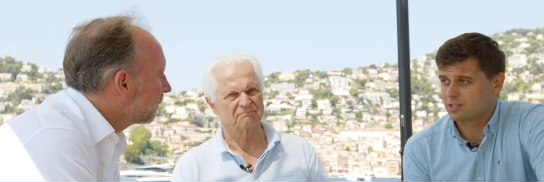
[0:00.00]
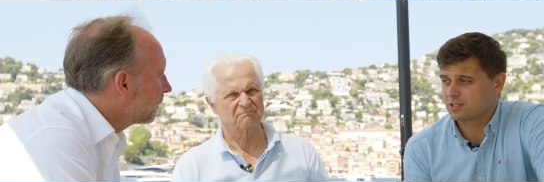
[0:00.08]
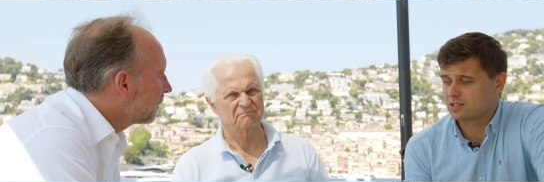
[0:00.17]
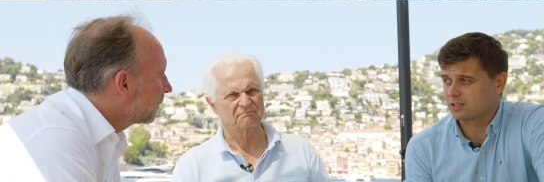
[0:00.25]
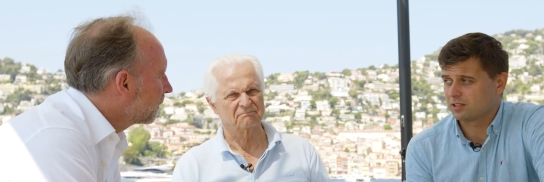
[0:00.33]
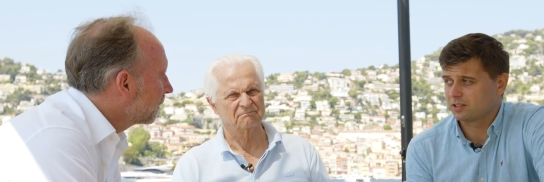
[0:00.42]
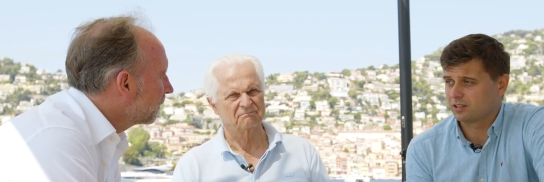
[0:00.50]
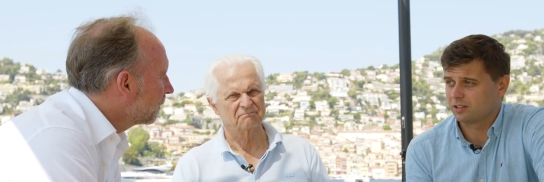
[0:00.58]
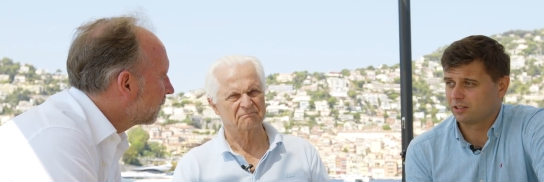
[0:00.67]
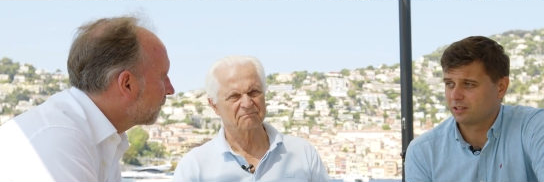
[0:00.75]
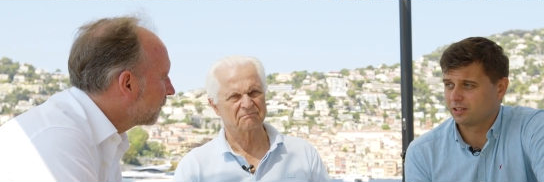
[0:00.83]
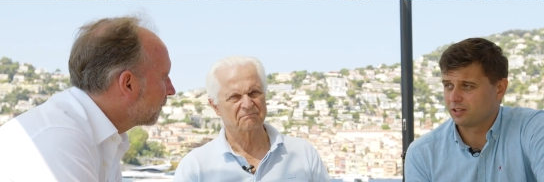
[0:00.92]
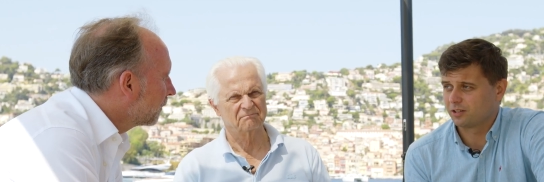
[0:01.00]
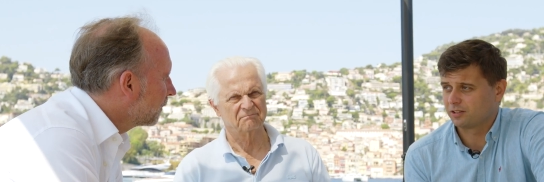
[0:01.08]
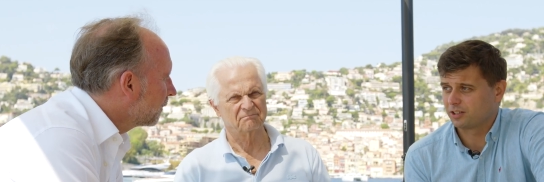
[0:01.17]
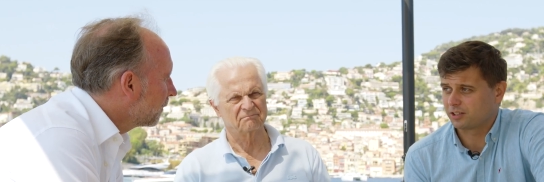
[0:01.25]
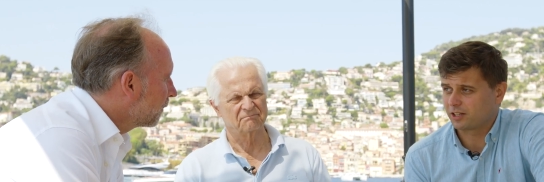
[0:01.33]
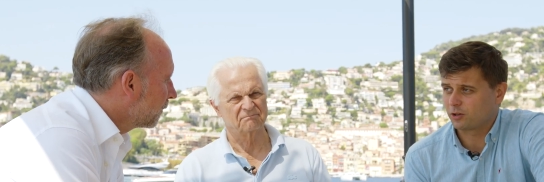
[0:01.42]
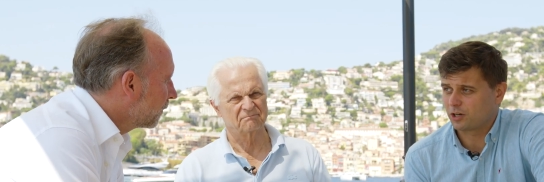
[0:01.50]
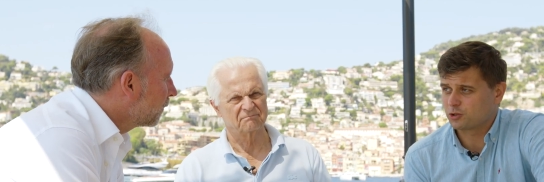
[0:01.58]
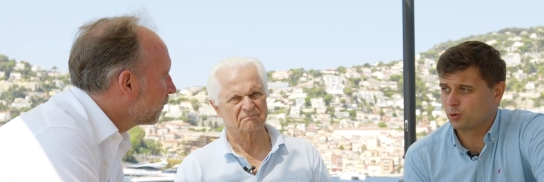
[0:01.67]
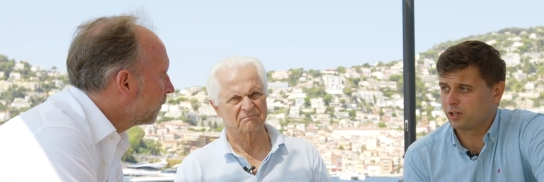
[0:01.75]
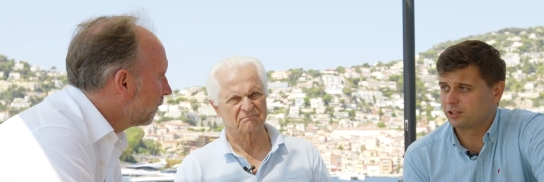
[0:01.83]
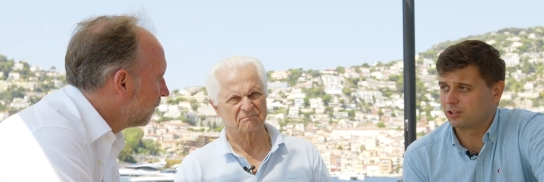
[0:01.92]
Speaker 1: is uh, that I
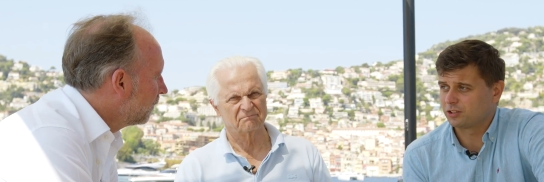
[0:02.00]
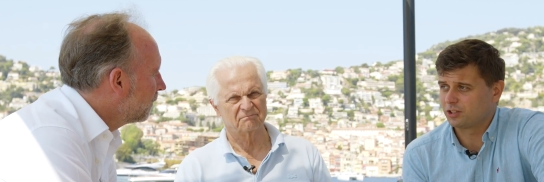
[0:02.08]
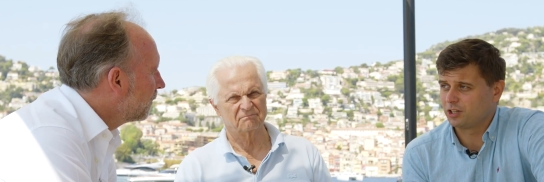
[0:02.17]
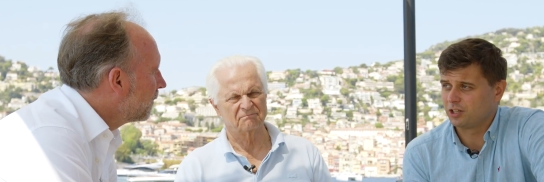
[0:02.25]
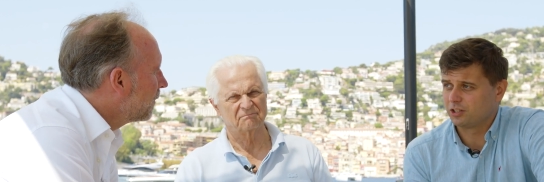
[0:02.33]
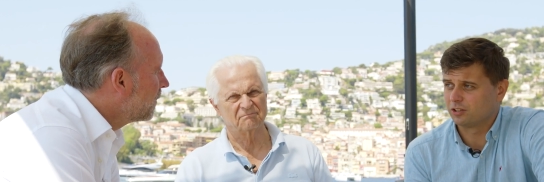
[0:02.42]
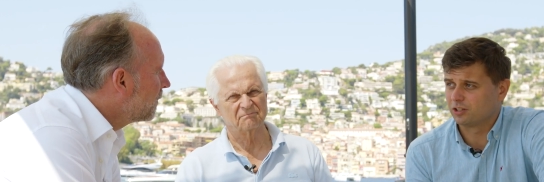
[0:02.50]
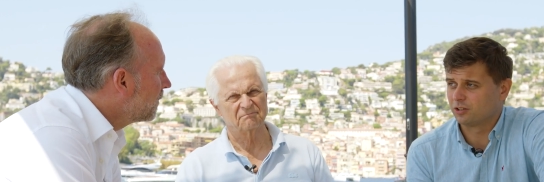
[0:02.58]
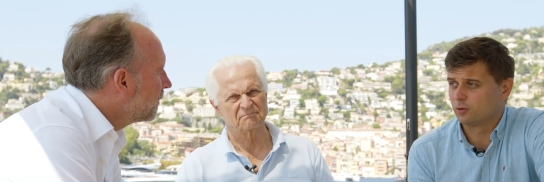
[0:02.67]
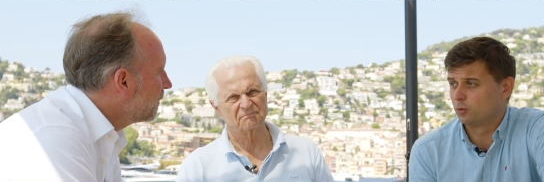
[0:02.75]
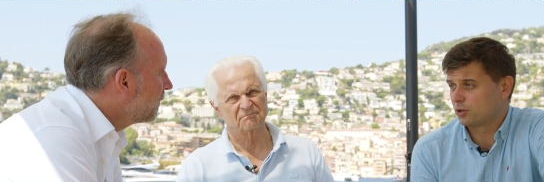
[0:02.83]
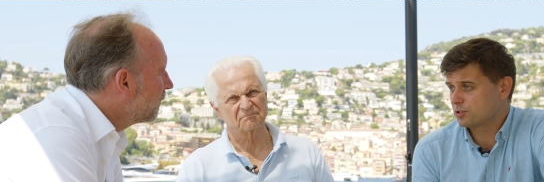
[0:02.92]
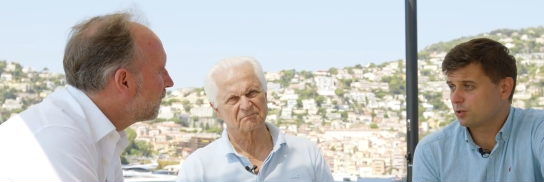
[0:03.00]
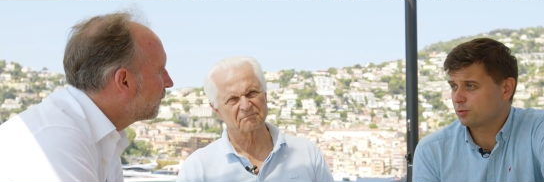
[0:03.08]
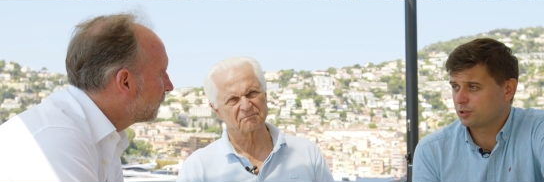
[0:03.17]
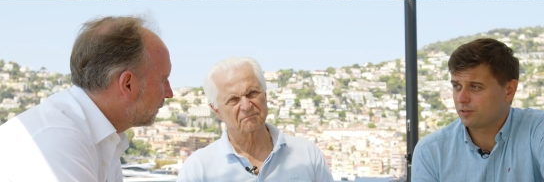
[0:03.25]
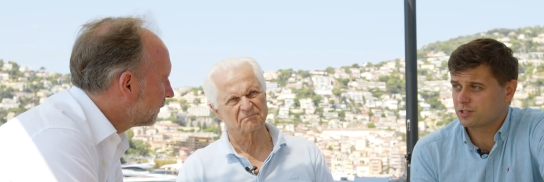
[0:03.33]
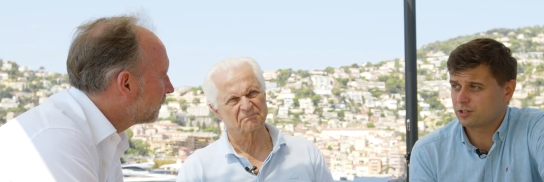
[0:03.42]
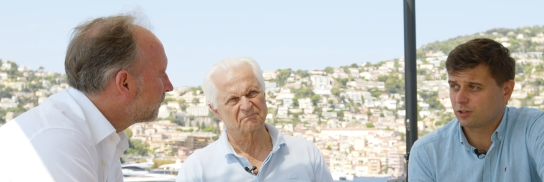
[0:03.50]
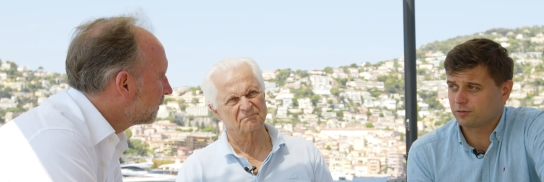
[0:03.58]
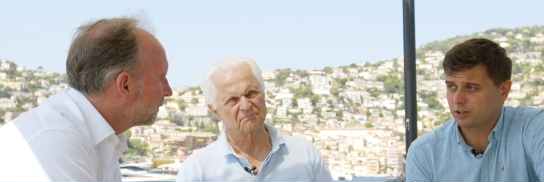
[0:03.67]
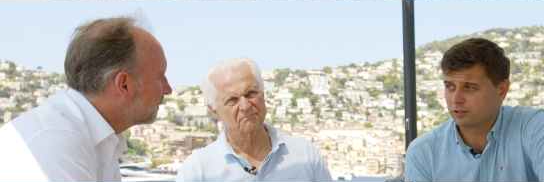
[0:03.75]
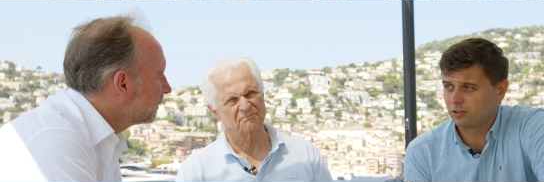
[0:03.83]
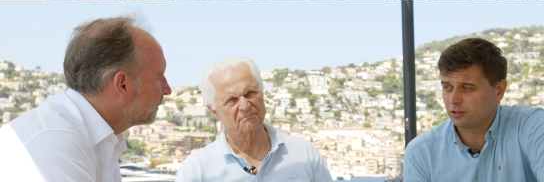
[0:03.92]
graduated in uh, Warsaw University of
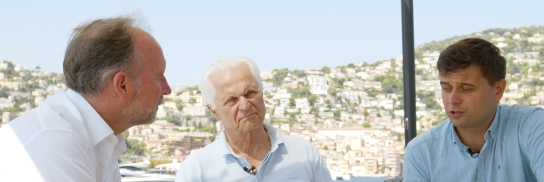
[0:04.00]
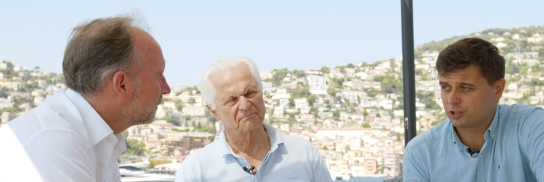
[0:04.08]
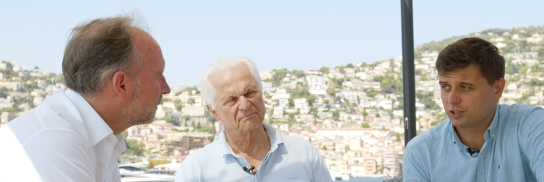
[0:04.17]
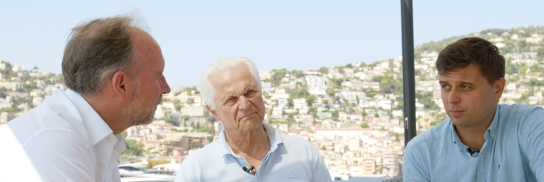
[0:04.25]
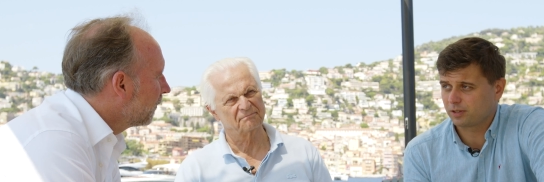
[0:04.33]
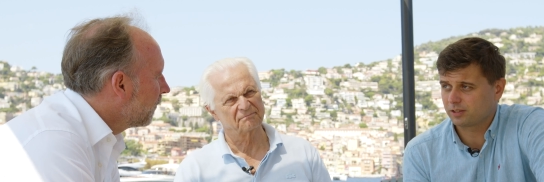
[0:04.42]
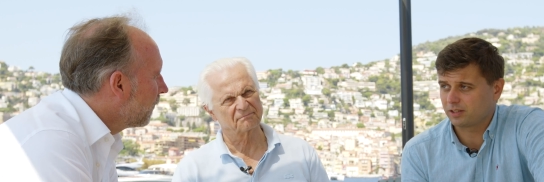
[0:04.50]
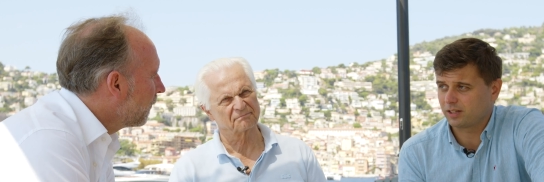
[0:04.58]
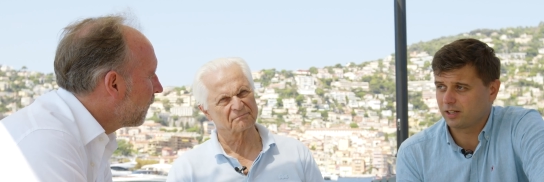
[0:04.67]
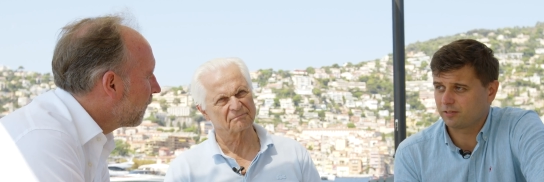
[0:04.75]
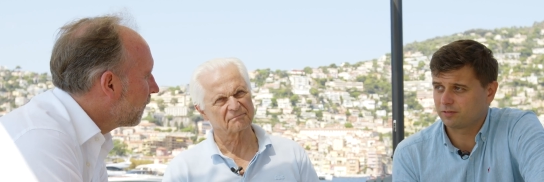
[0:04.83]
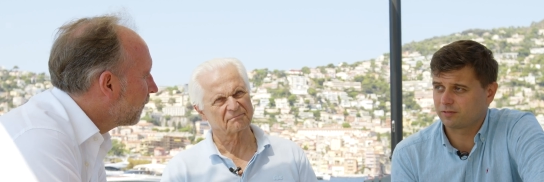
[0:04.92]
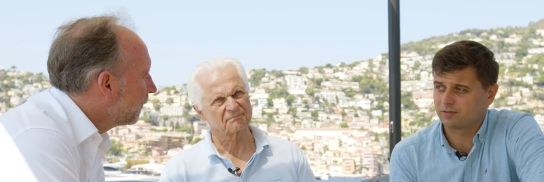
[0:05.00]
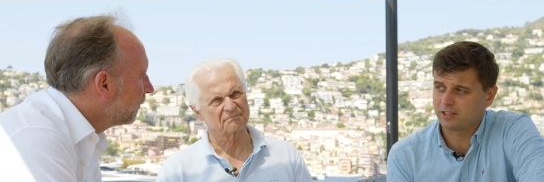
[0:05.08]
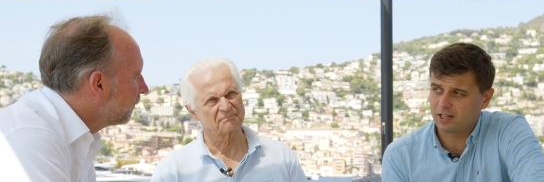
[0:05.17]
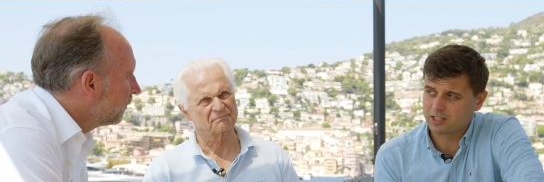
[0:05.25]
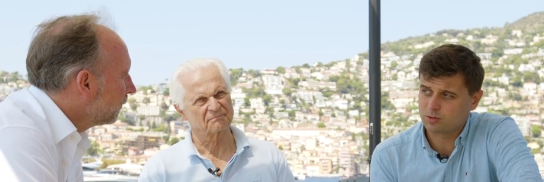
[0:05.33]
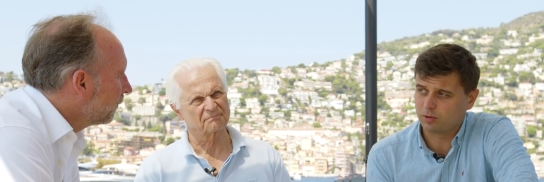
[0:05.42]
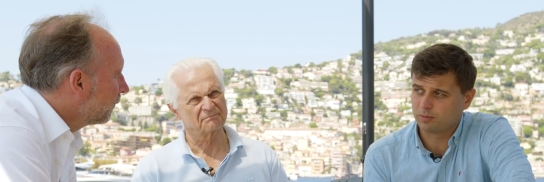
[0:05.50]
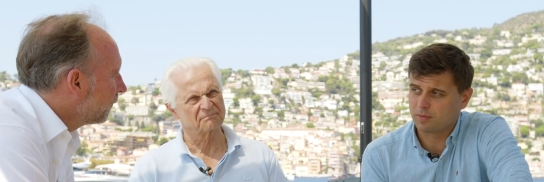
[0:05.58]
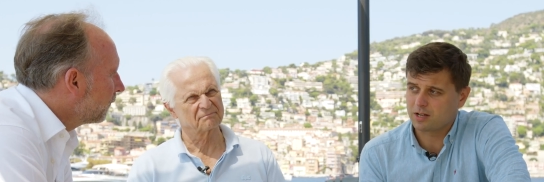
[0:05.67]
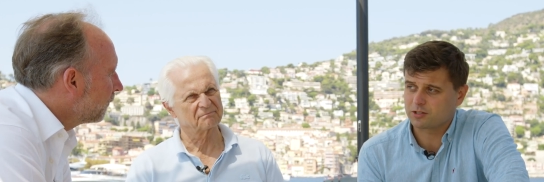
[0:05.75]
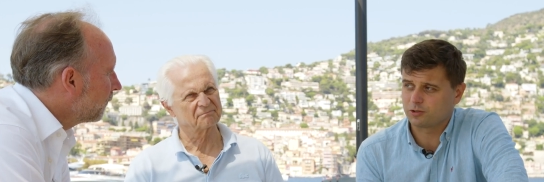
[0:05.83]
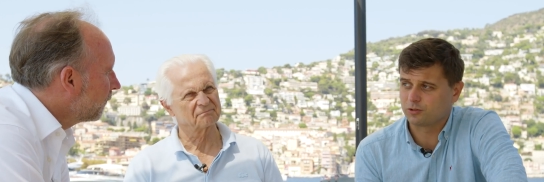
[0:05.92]
Technology, but I've done as well
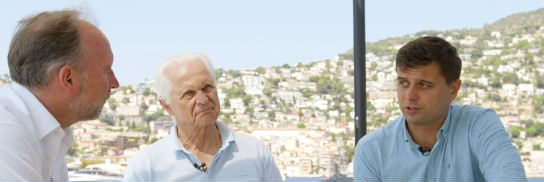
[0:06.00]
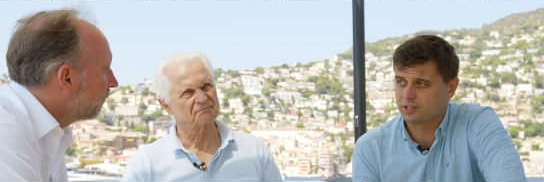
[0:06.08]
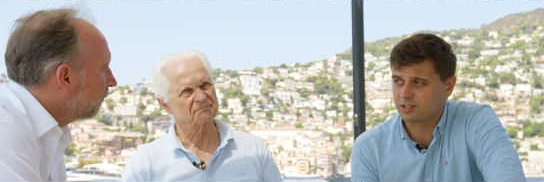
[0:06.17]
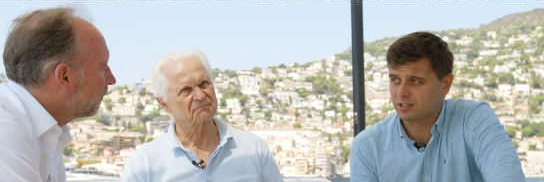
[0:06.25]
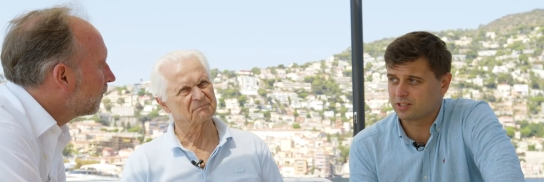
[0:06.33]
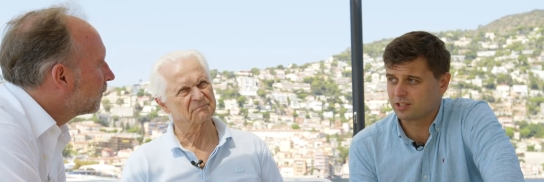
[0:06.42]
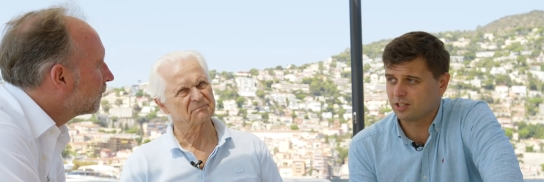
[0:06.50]
master thesis